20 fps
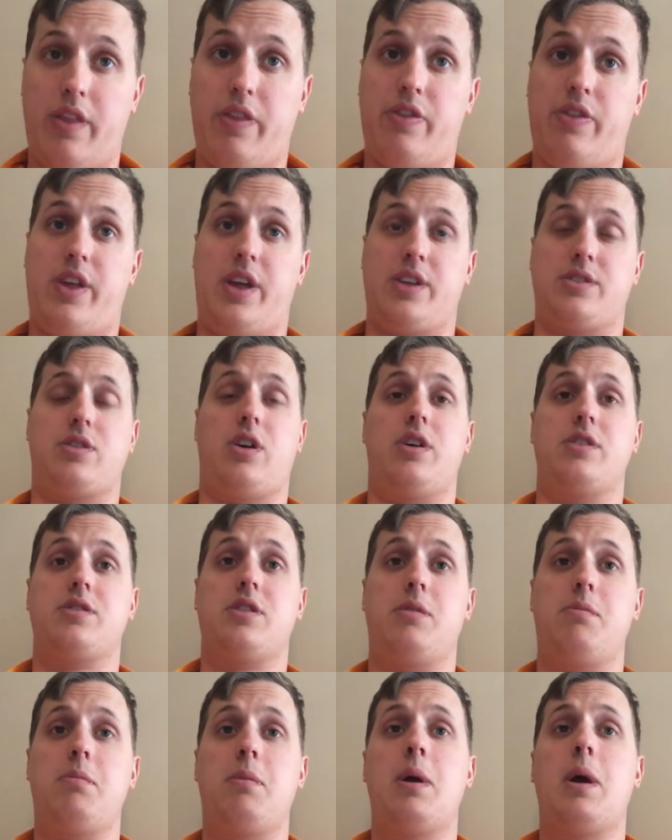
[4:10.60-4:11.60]
that's
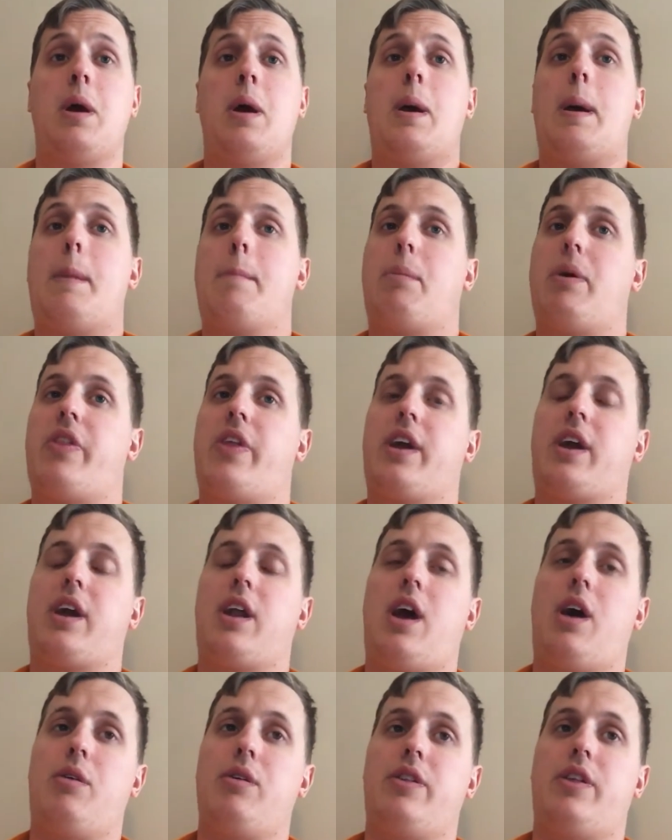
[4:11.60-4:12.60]
awesome, but they
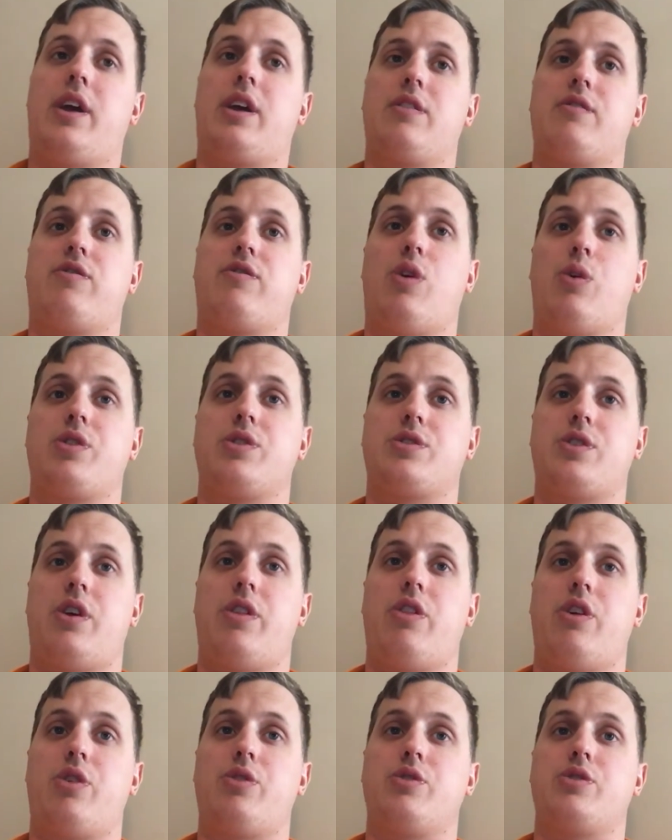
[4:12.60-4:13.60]
can focus
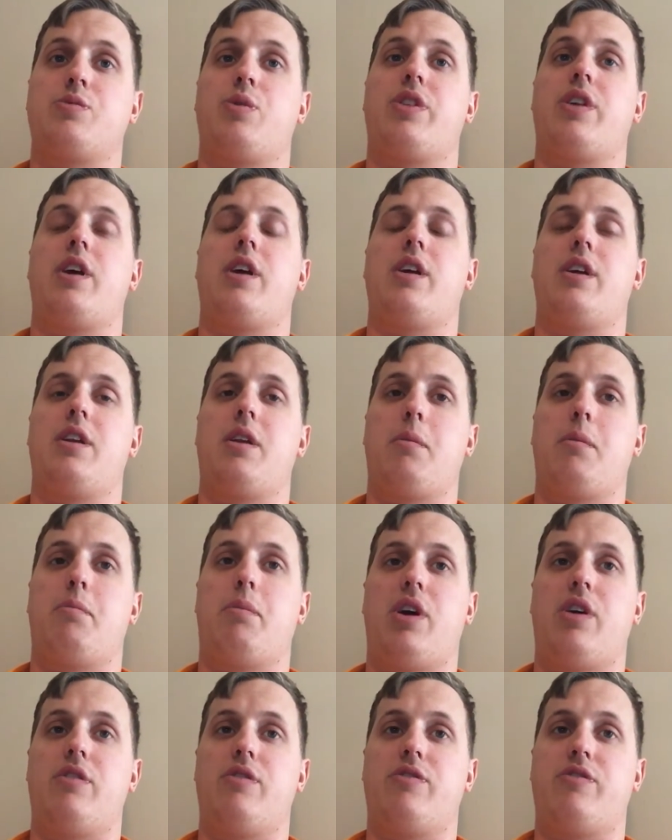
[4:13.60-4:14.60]
on those with an
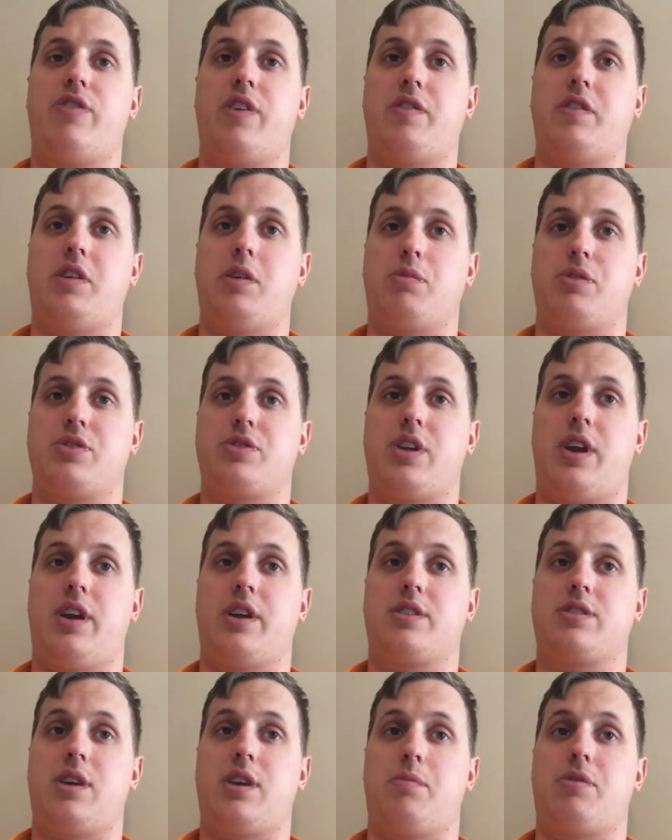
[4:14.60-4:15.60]
above 50%
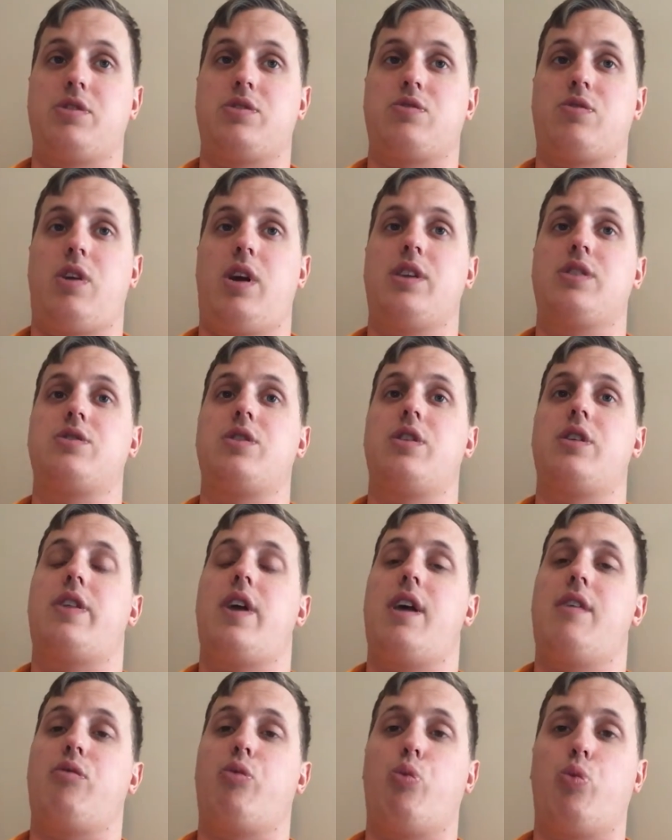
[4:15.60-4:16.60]
acceptance rate so that they
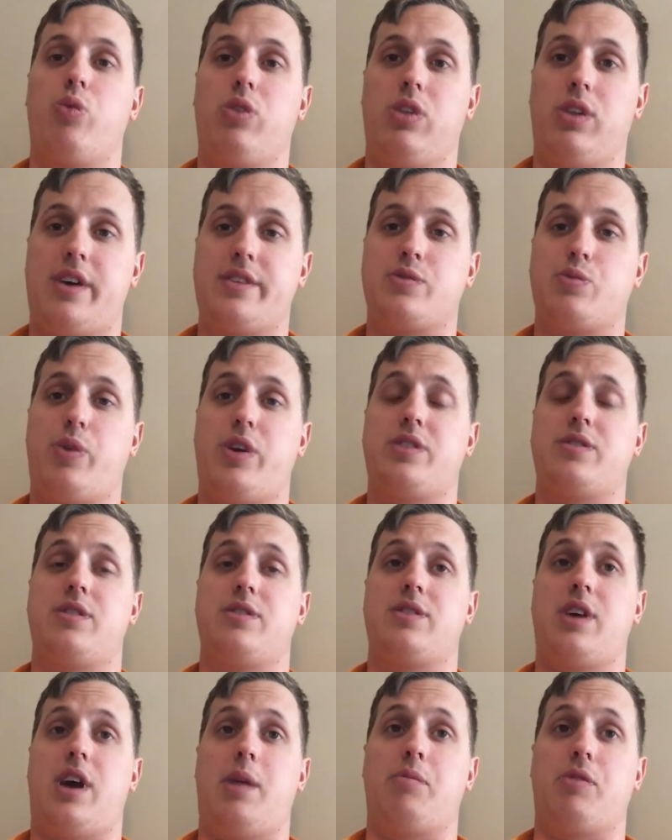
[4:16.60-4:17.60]
have less wasted
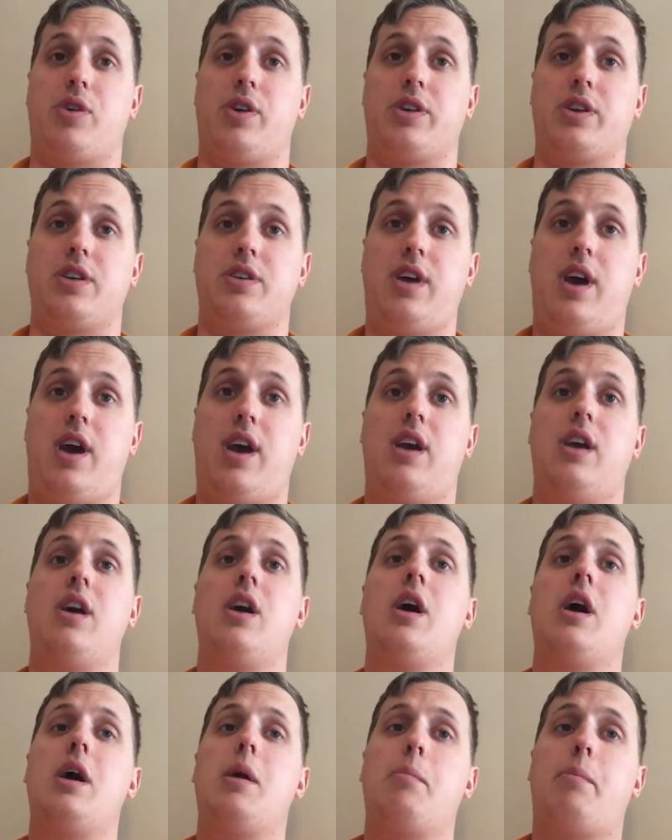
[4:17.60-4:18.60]
time during the day,
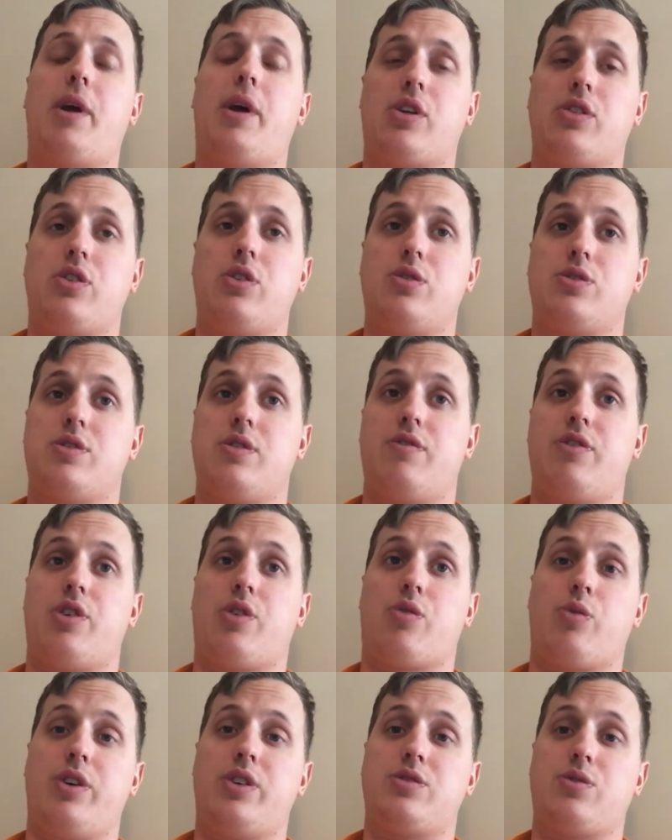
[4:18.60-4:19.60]
better use of their
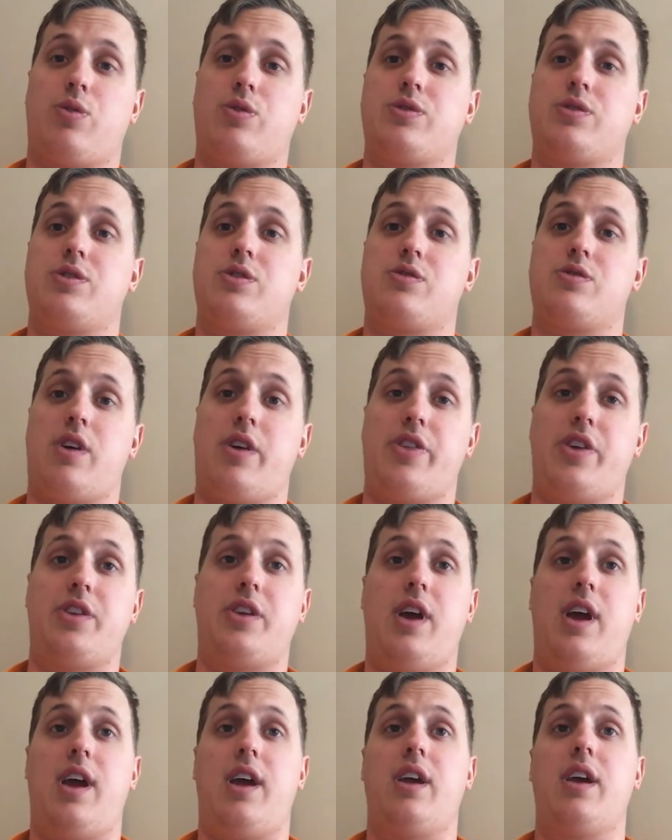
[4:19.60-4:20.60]
resources throughout the
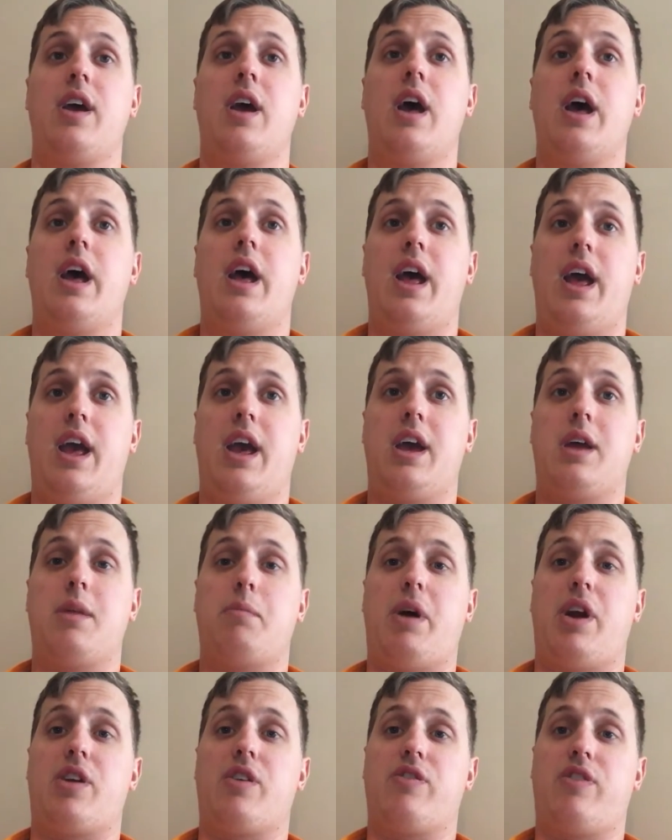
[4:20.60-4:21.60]
day, and
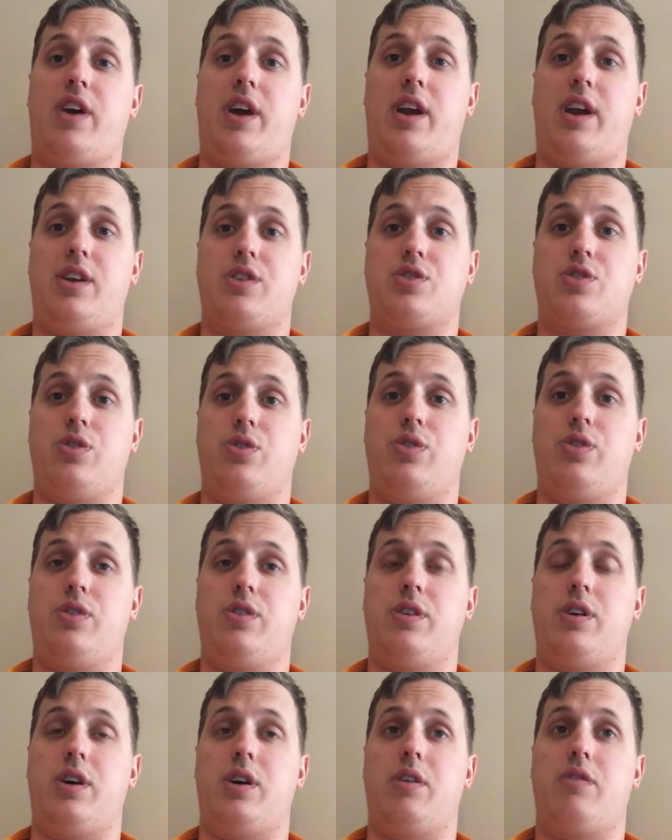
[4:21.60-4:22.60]
better financially
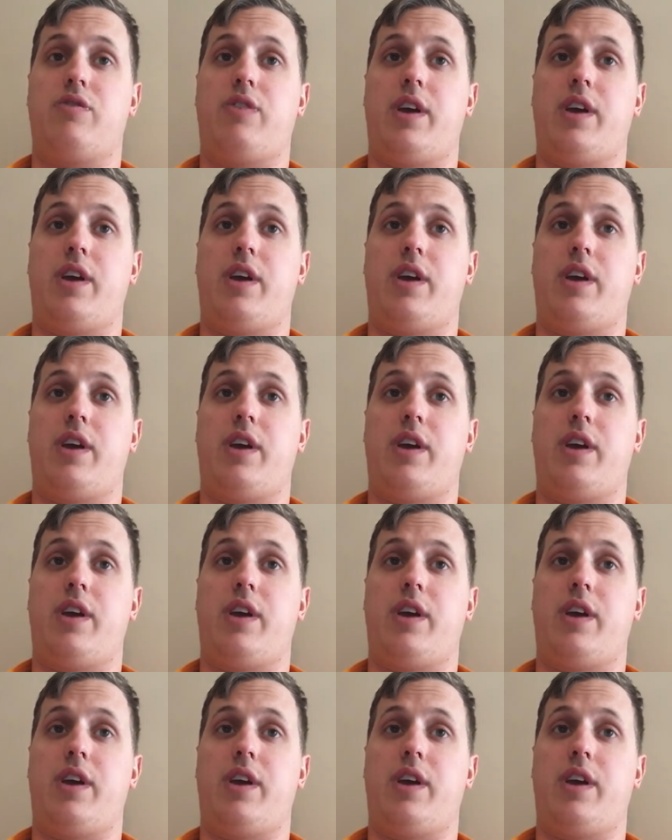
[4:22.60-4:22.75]
on